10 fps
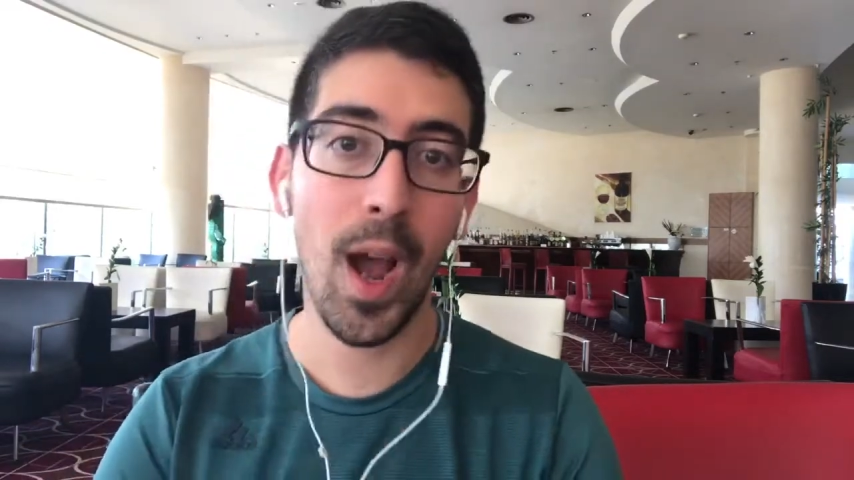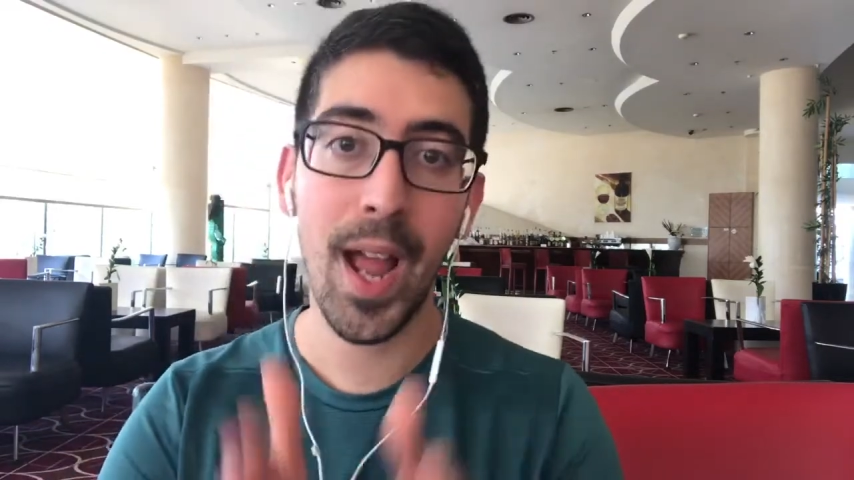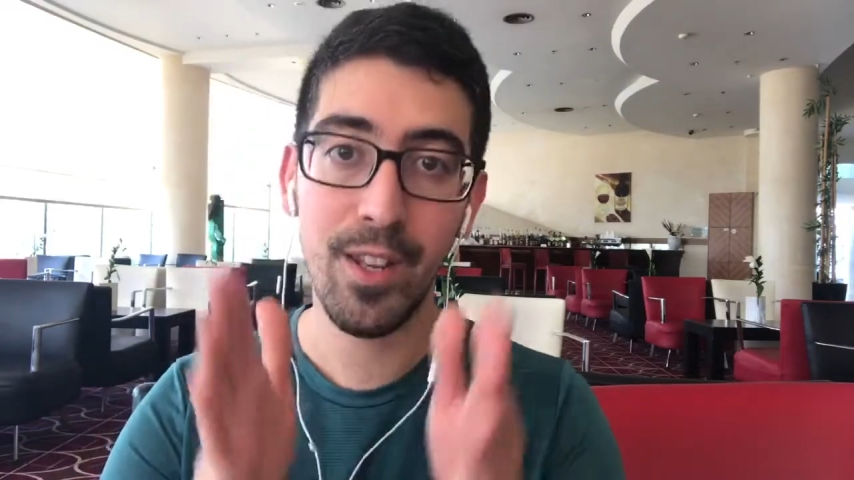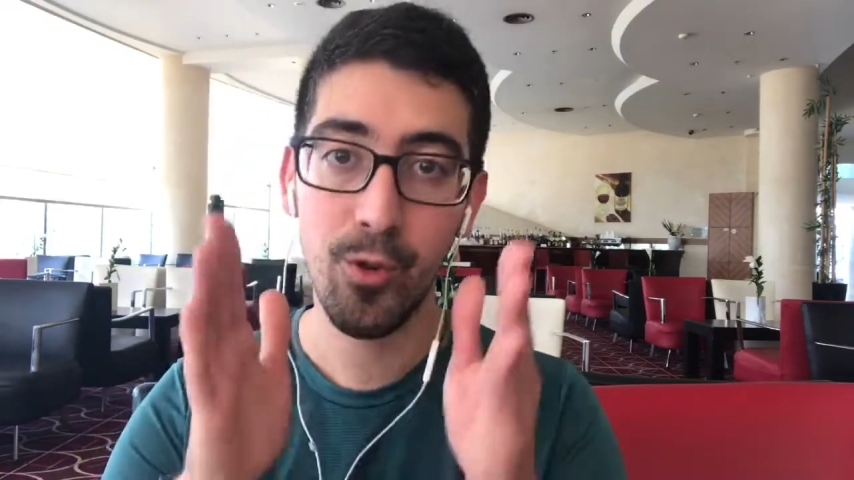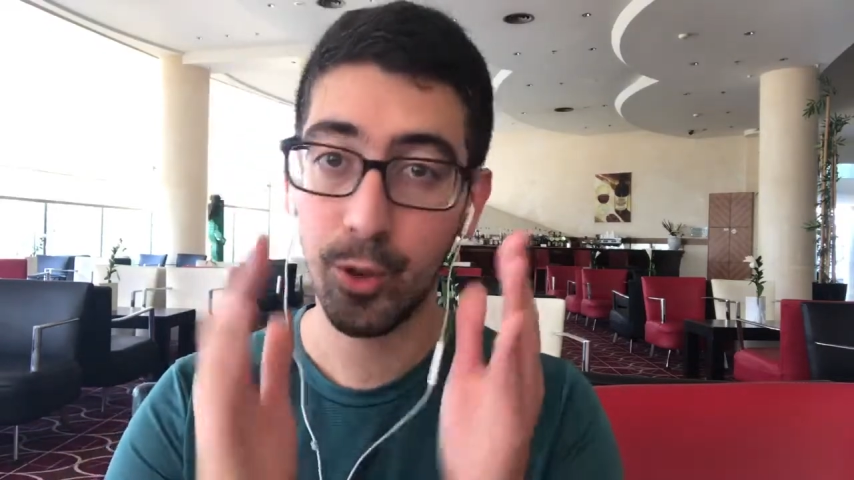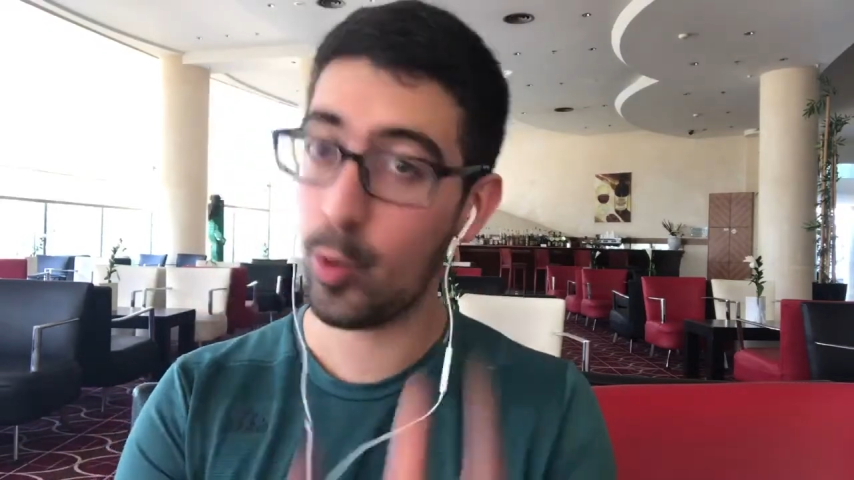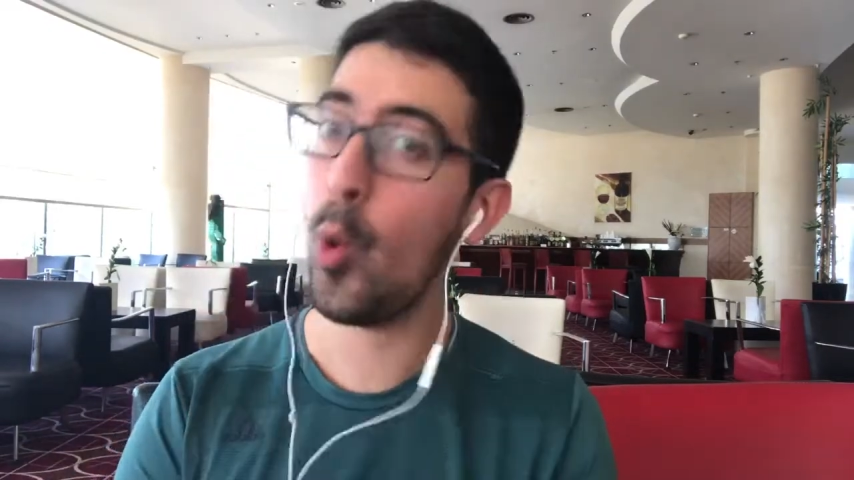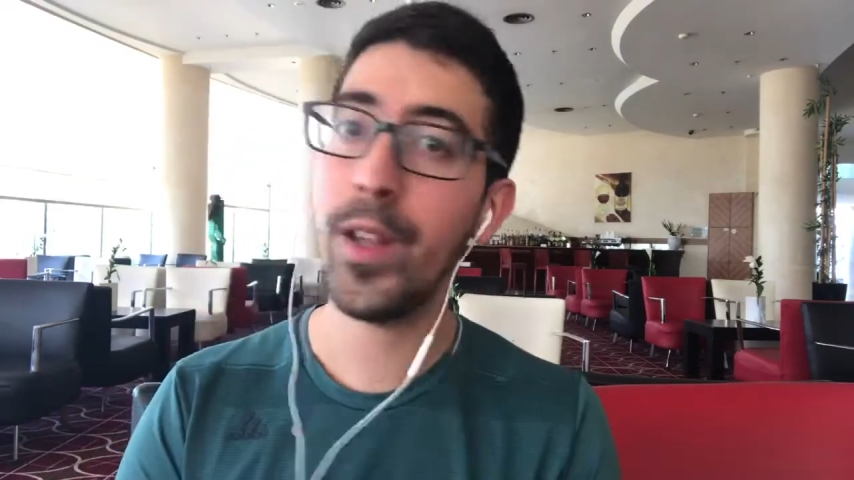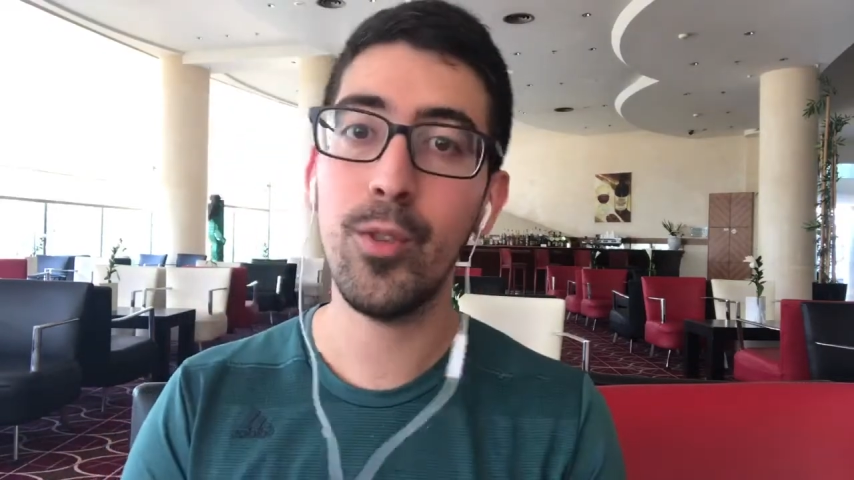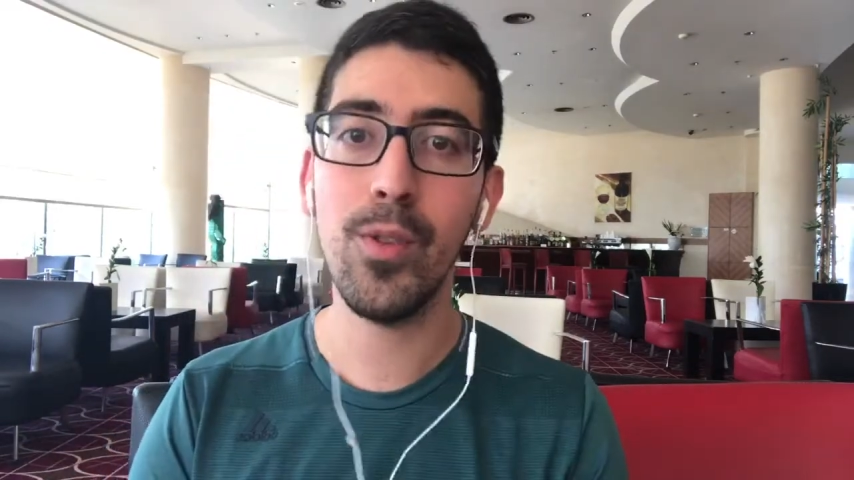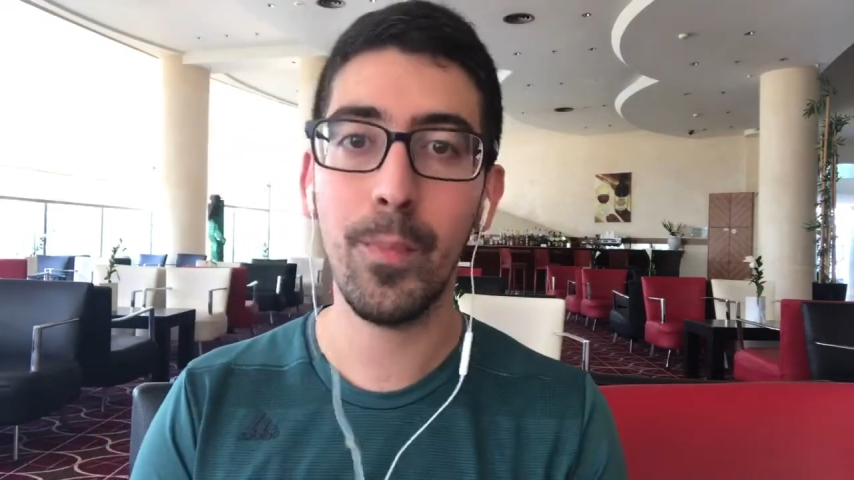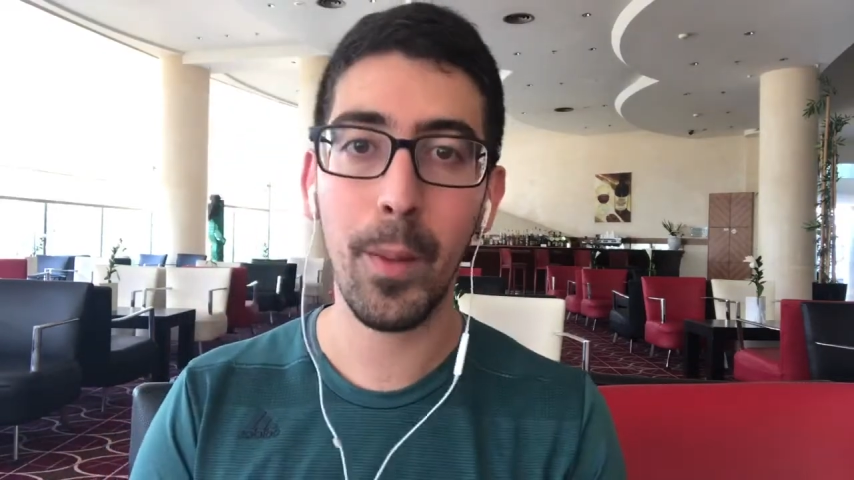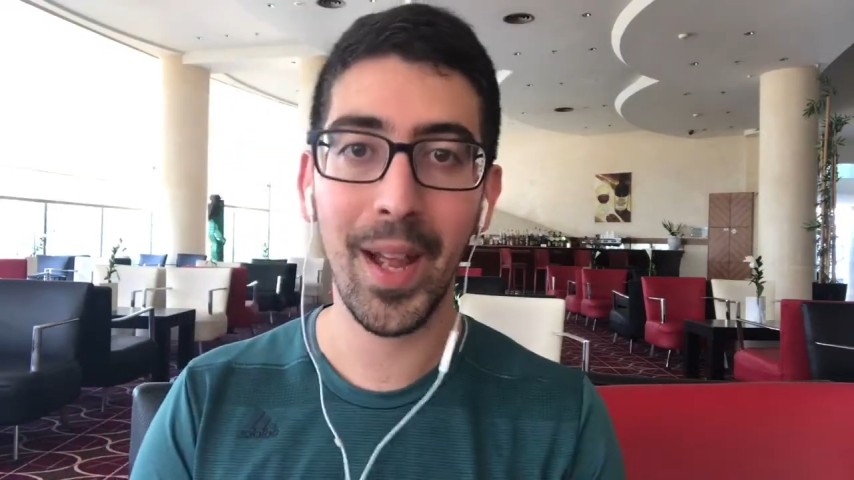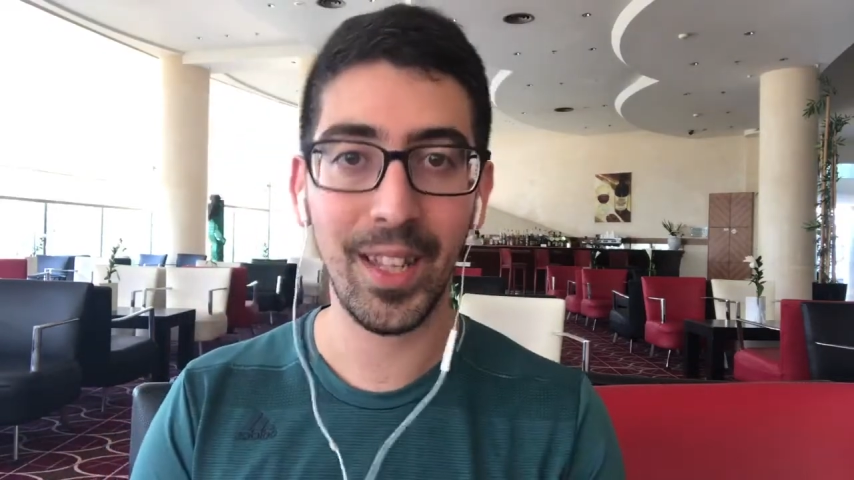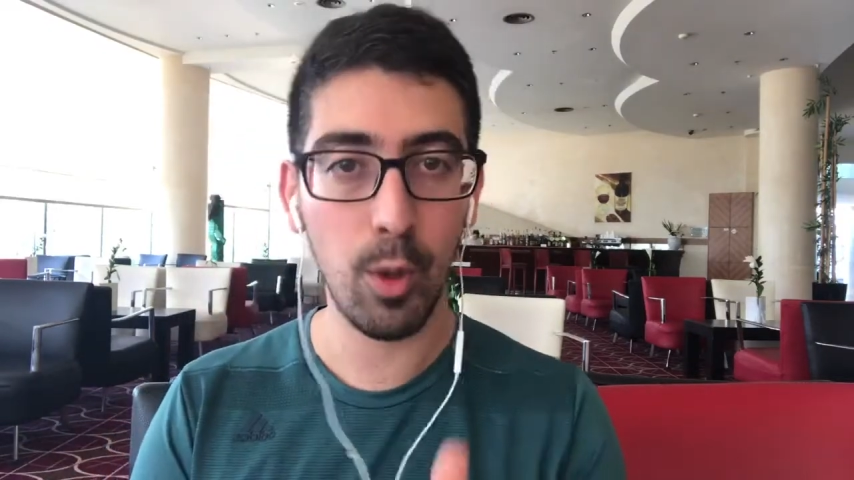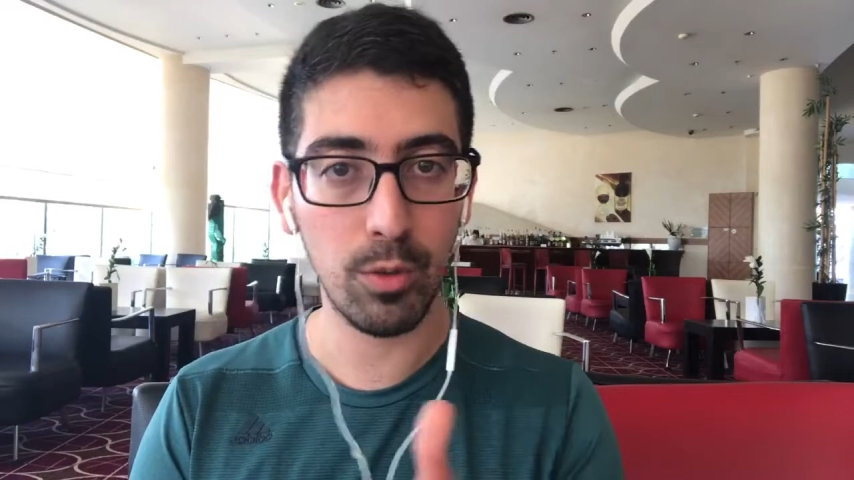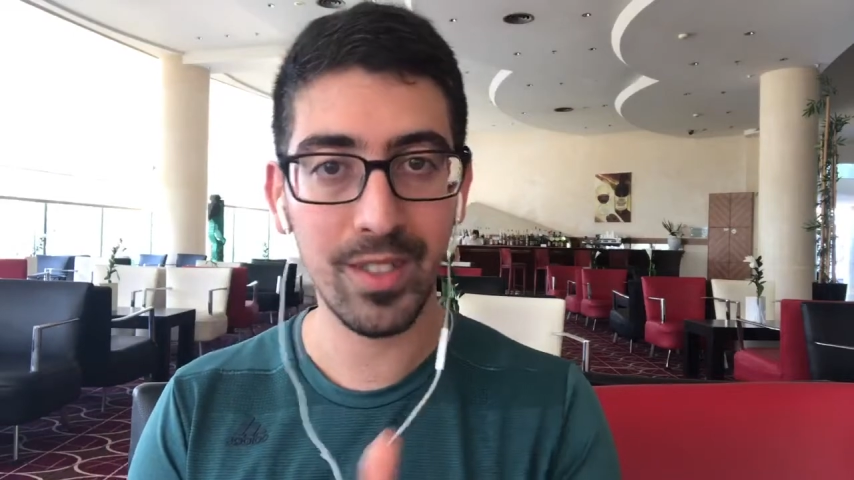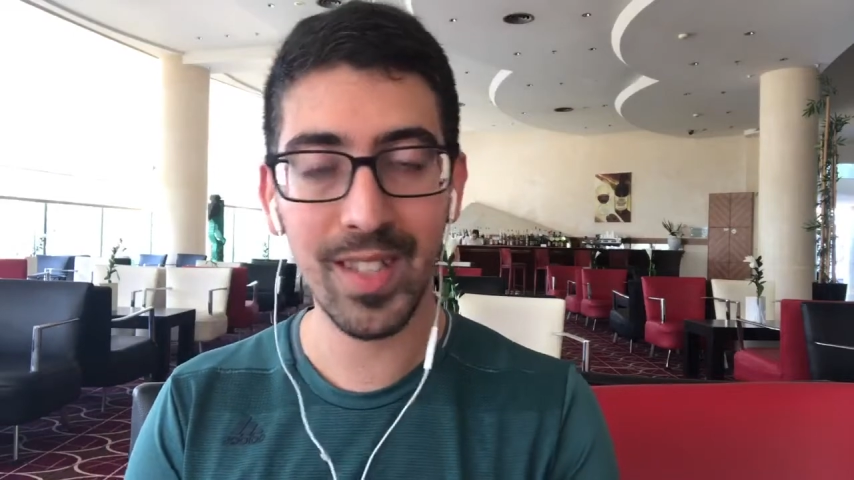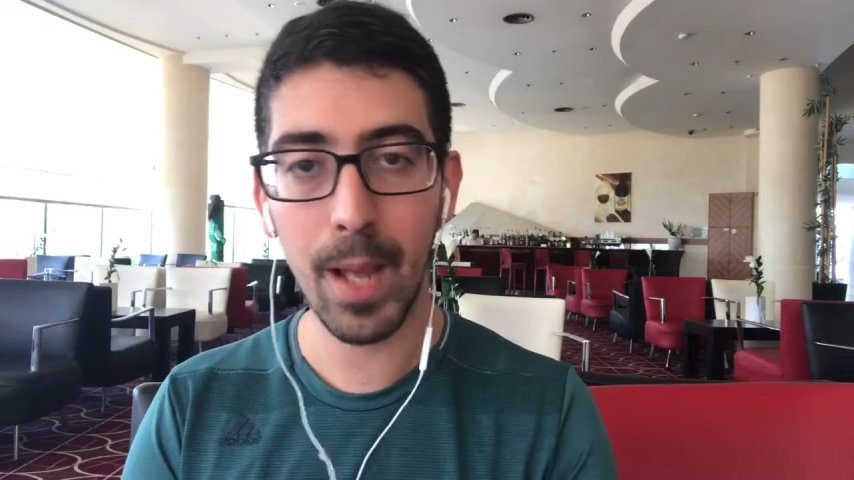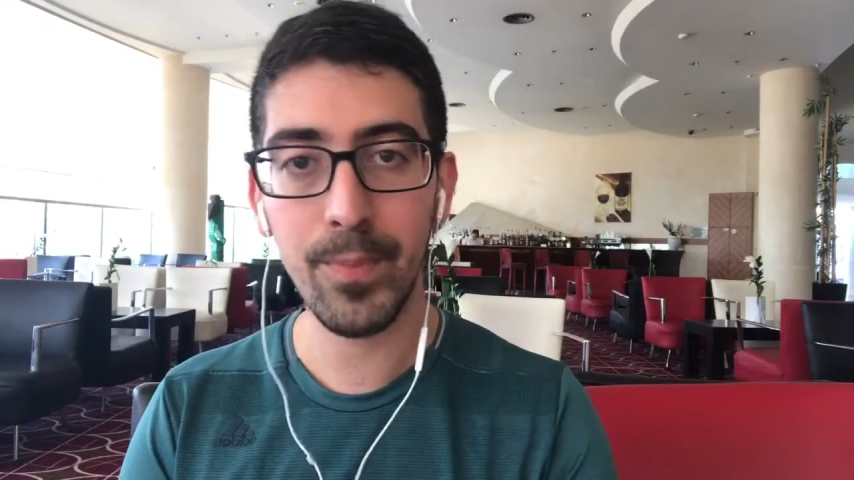and you're going to implement those
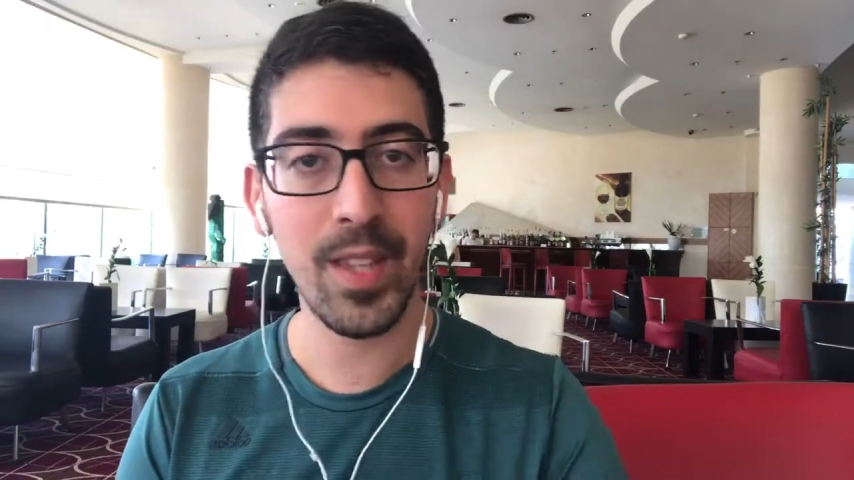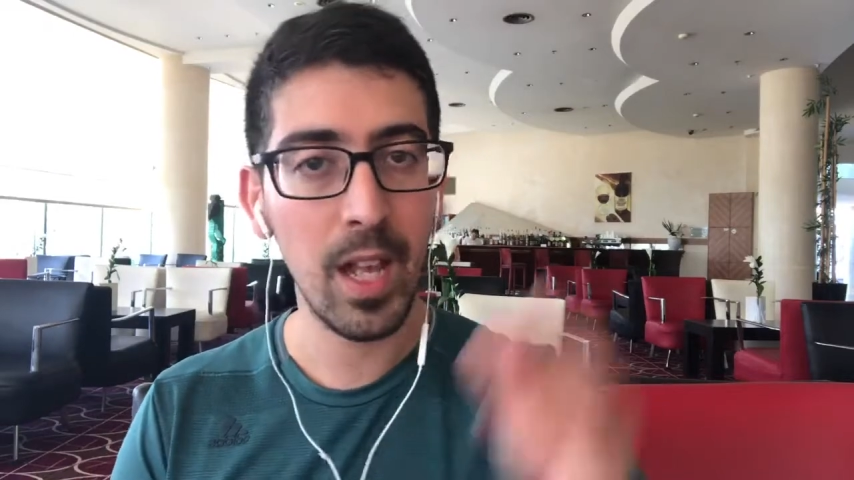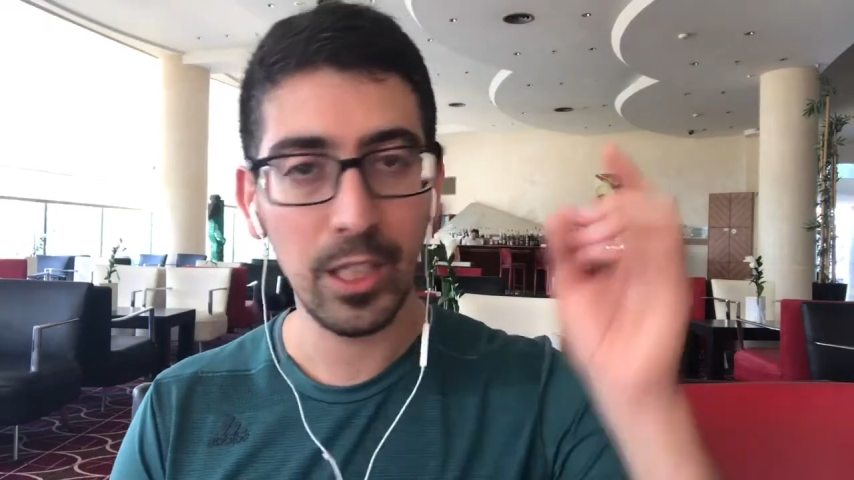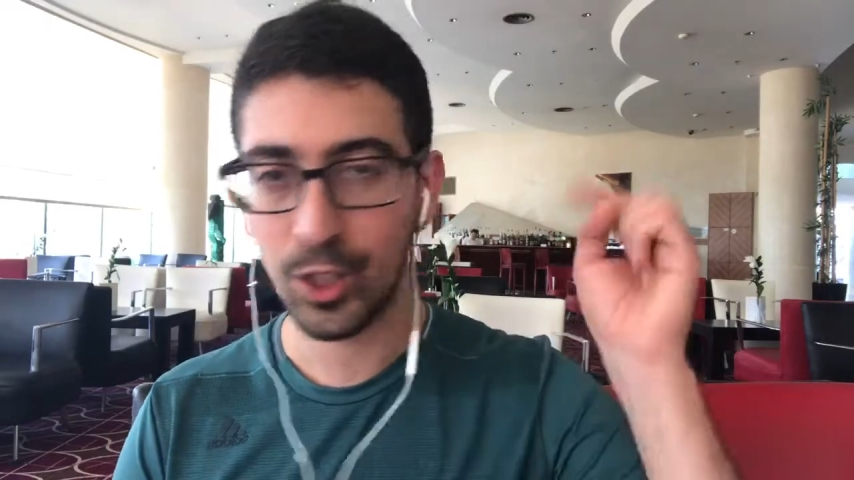steps,